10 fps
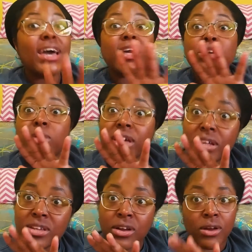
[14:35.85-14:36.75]
You
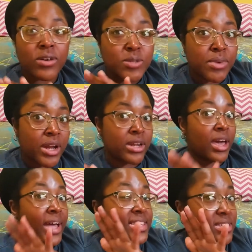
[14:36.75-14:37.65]
get the girls
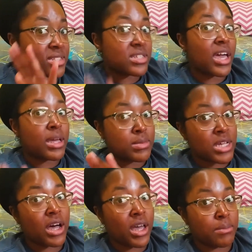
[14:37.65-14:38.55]
pregnant at the same
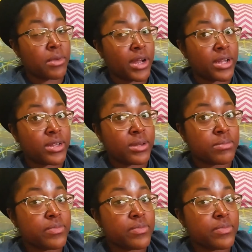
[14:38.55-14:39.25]
time, Brandon.